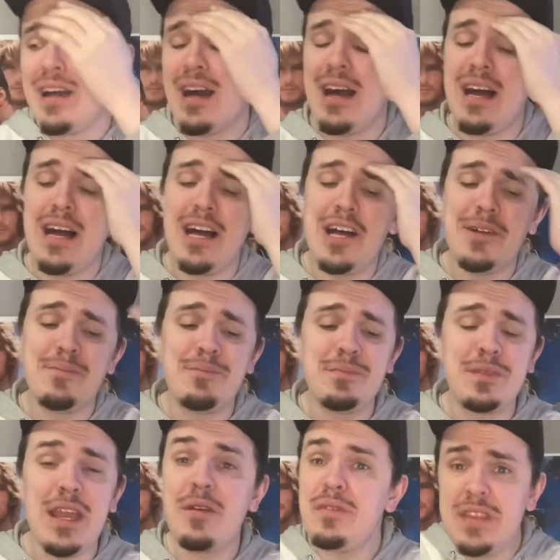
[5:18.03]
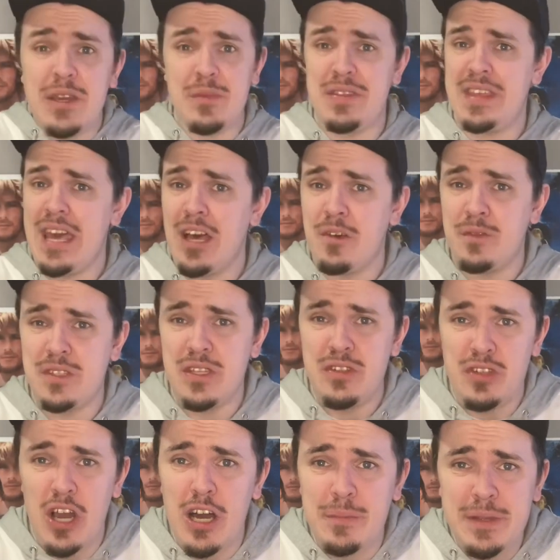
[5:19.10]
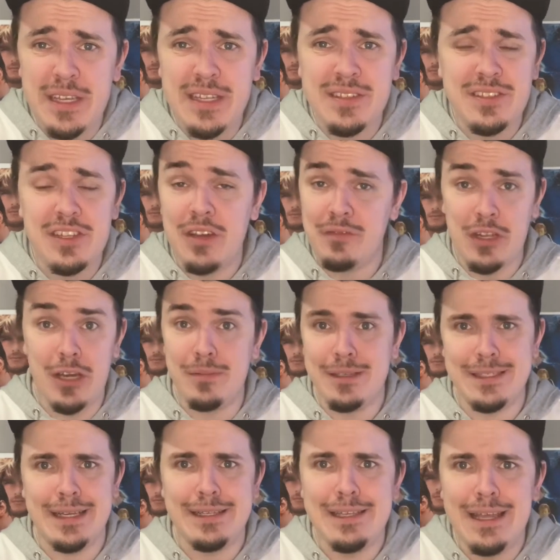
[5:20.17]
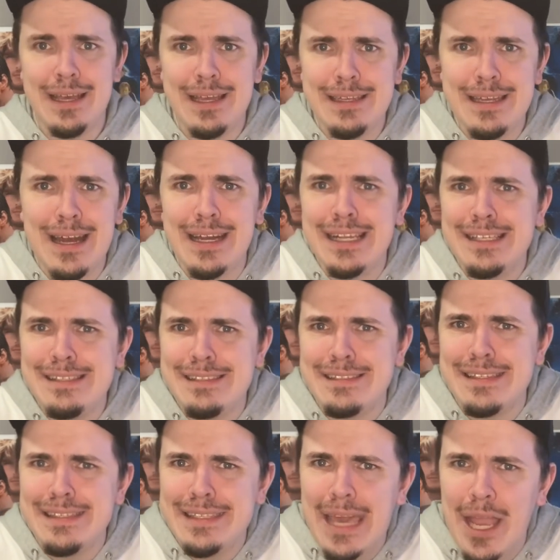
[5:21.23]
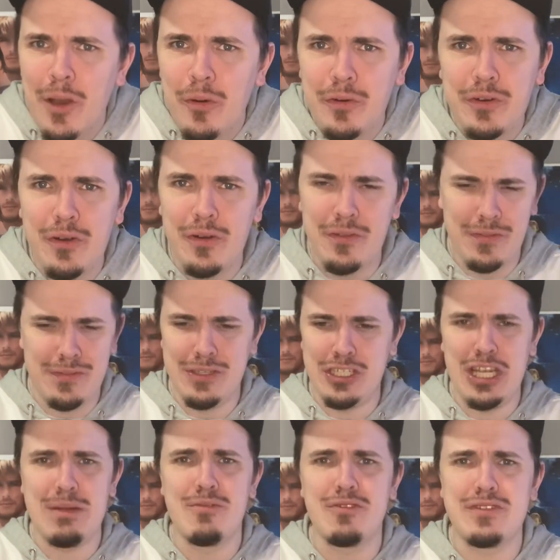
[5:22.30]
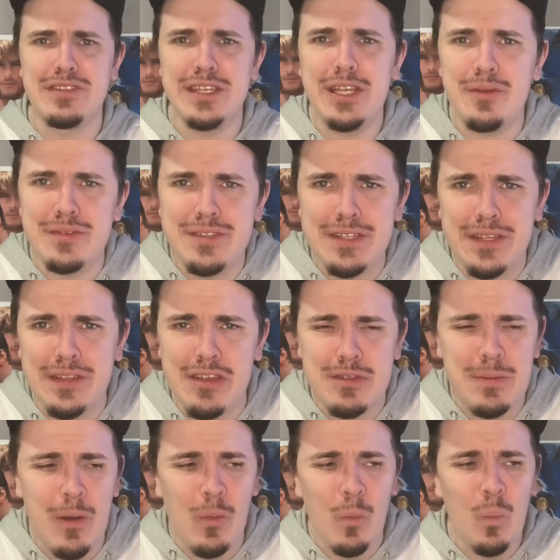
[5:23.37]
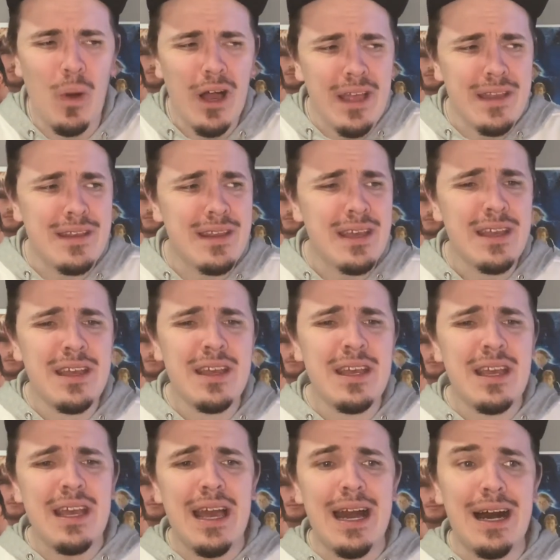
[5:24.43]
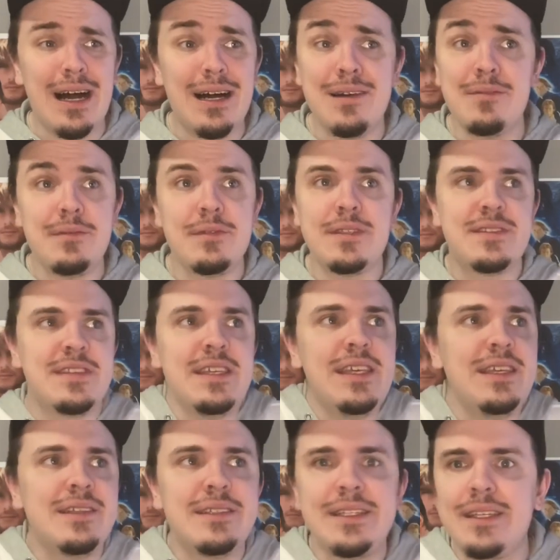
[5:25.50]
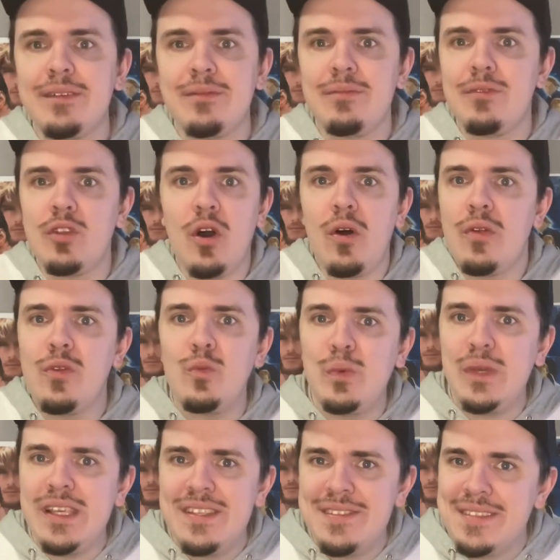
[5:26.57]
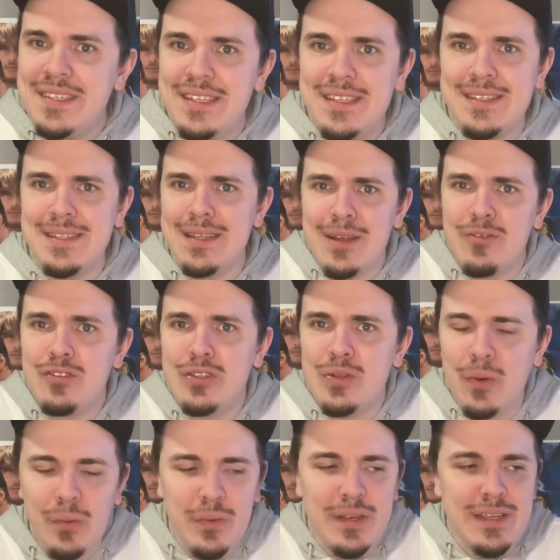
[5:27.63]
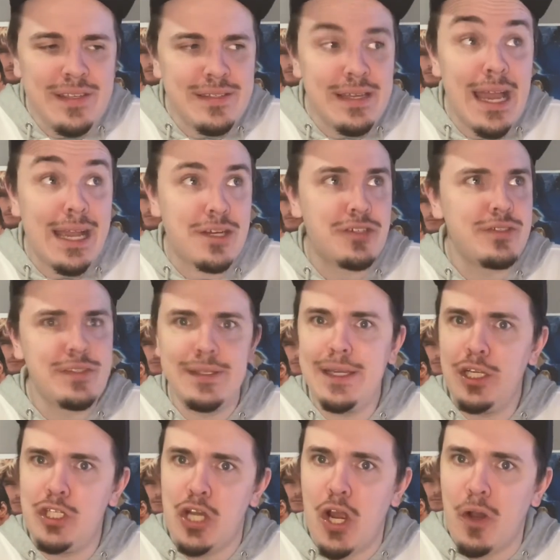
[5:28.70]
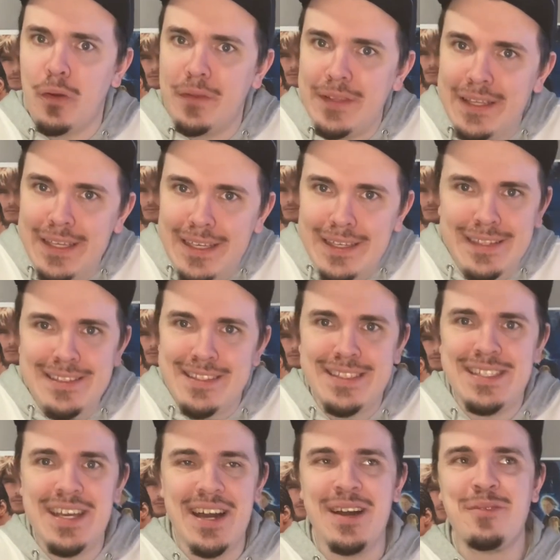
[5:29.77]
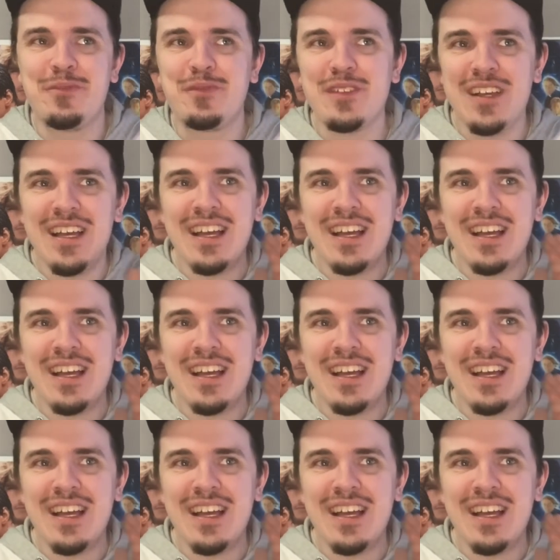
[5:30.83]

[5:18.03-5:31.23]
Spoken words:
everything with the elves and Dobby and stuff. Dobby's like non-existent character other than Chamber of Secrets in Deathly Hallows Part 1. Seeing like all the Weasleys and their stories, actually seeing Charlie and stuff,